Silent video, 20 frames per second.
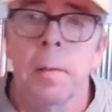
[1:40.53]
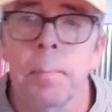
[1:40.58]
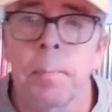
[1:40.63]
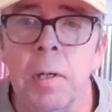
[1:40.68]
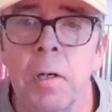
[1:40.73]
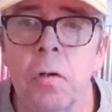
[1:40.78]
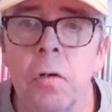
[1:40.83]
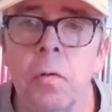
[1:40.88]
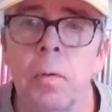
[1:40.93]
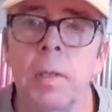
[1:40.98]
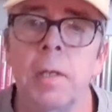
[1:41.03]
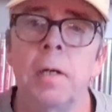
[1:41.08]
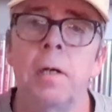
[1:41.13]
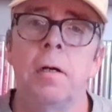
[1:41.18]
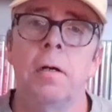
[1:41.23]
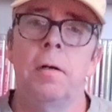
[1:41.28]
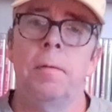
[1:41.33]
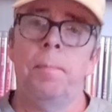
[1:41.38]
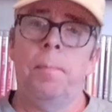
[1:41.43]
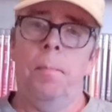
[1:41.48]
been doing
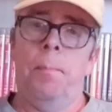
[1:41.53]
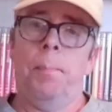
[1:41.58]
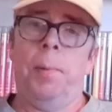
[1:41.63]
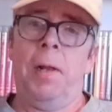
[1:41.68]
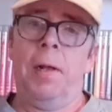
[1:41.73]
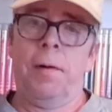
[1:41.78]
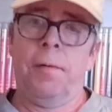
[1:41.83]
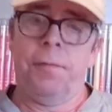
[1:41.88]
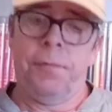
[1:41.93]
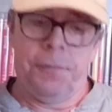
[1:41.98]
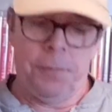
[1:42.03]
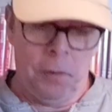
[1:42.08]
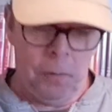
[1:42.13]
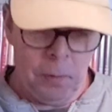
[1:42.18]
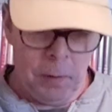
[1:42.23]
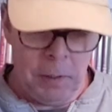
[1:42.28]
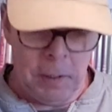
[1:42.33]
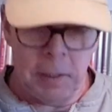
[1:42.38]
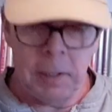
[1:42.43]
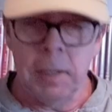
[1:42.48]
a Black
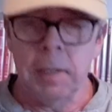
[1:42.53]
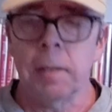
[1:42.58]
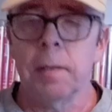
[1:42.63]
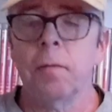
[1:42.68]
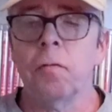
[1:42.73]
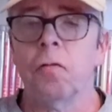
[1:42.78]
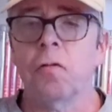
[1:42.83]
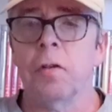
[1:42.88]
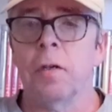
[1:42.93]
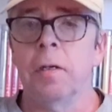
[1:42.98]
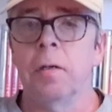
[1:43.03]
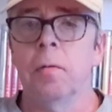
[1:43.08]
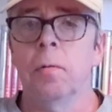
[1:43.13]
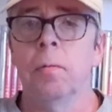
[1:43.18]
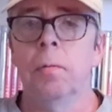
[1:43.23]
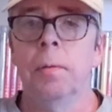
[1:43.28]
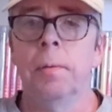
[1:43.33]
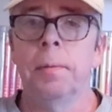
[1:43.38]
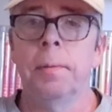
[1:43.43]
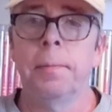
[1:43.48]
Friday
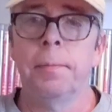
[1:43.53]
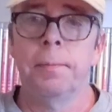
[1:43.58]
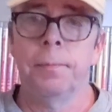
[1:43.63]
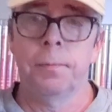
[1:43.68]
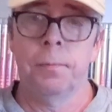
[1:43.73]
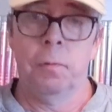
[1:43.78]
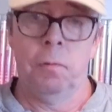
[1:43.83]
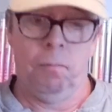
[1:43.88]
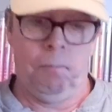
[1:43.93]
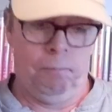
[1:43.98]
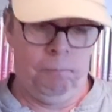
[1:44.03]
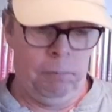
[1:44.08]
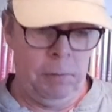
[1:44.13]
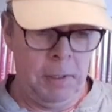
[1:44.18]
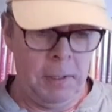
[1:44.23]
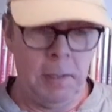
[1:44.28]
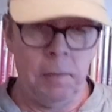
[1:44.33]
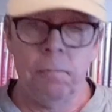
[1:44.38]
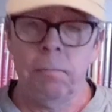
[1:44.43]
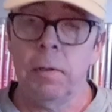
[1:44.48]
sale. With
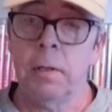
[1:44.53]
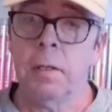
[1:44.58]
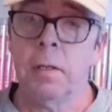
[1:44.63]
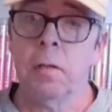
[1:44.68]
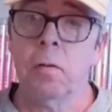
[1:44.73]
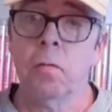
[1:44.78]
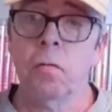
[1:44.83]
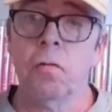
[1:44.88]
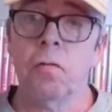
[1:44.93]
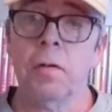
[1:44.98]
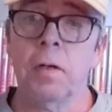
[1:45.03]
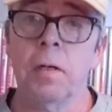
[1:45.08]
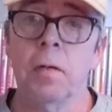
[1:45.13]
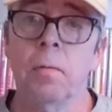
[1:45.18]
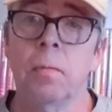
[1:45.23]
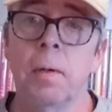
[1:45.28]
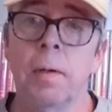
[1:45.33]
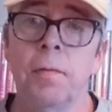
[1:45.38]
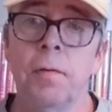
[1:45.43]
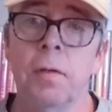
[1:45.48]
really, really good
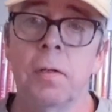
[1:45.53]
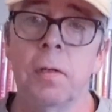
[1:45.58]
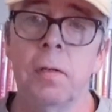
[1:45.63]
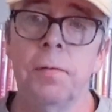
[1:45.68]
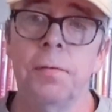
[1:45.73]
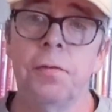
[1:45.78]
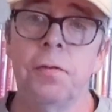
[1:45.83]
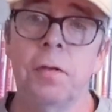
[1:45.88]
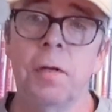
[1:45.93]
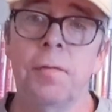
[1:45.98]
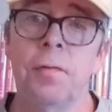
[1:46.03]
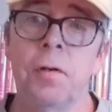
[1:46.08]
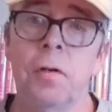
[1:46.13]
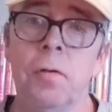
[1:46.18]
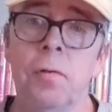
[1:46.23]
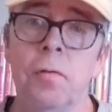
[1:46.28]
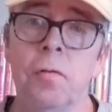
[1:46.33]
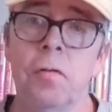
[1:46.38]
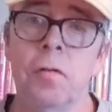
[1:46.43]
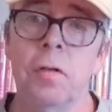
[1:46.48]
sale. Everything
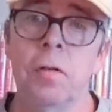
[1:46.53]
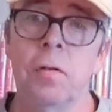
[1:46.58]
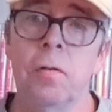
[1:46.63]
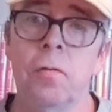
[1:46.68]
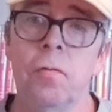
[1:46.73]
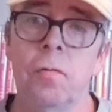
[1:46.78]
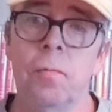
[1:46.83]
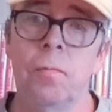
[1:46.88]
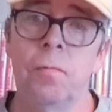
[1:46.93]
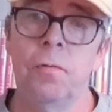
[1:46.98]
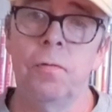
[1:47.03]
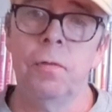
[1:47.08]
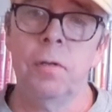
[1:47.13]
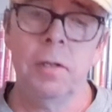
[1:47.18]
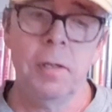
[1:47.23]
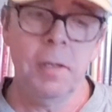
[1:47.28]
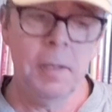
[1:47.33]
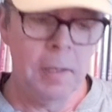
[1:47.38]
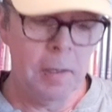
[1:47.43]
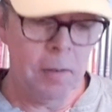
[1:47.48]
$7.99, some
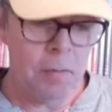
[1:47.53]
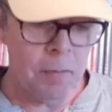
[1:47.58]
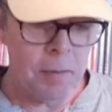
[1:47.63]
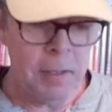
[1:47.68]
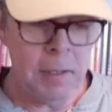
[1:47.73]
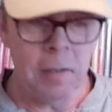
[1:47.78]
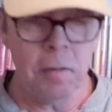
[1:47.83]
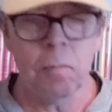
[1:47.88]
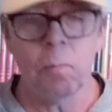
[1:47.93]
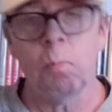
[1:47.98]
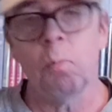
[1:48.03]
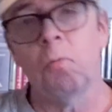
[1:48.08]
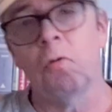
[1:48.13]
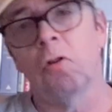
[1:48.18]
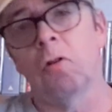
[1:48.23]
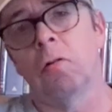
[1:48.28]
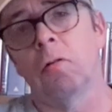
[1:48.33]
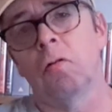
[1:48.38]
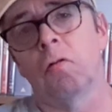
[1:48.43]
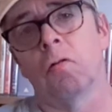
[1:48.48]
really great
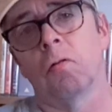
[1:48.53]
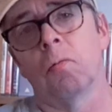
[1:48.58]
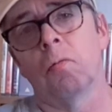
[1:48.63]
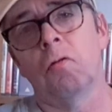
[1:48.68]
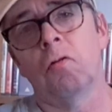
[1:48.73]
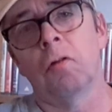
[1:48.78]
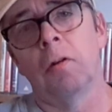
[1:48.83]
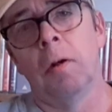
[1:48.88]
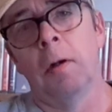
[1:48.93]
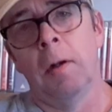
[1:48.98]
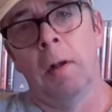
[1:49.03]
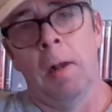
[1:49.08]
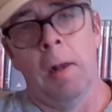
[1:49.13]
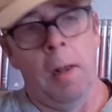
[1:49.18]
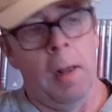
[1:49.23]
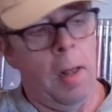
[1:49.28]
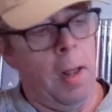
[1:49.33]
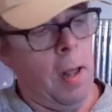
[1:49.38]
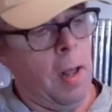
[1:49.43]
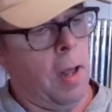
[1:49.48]
titles.
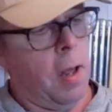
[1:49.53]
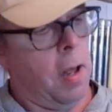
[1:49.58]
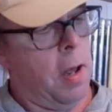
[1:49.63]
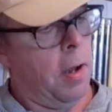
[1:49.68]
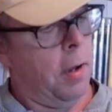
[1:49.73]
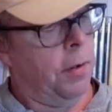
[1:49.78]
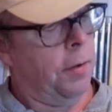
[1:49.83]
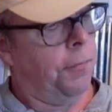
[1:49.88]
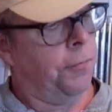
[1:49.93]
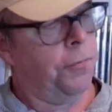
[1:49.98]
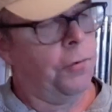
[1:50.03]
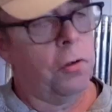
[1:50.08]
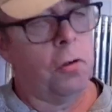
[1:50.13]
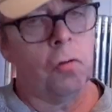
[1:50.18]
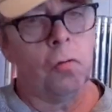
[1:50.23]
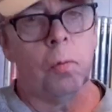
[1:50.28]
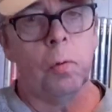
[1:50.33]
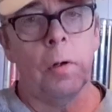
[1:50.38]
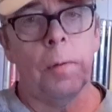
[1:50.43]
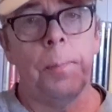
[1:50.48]
And the
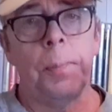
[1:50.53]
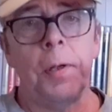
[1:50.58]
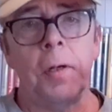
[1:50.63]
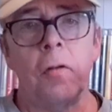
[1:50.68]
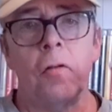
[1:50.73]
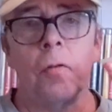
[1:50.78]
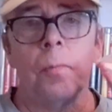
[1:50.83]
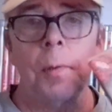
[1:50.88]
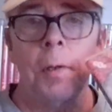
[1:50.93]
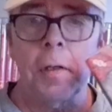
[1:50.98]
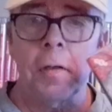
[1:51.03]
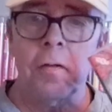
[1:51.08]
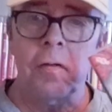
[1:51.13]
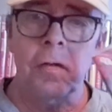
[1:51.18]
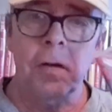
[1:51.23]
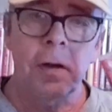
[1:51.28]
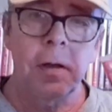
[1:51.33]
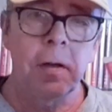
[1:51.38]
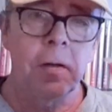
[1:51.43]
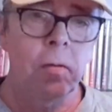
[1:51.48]
first one I picked up in the
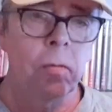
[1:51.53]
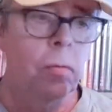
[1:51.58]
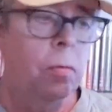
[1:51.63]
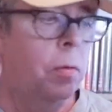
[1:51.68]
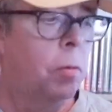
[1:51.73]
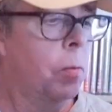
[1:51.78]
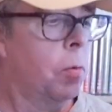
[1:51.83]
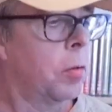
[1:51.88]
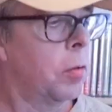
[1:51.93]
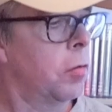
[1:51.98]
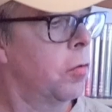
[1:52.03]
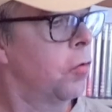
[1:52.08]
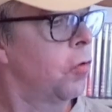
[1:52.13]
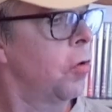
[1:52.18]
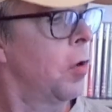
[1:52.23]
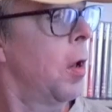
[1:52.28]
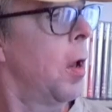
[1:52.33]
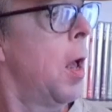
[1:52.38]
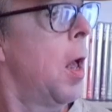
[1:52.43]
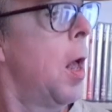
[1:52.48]
sale was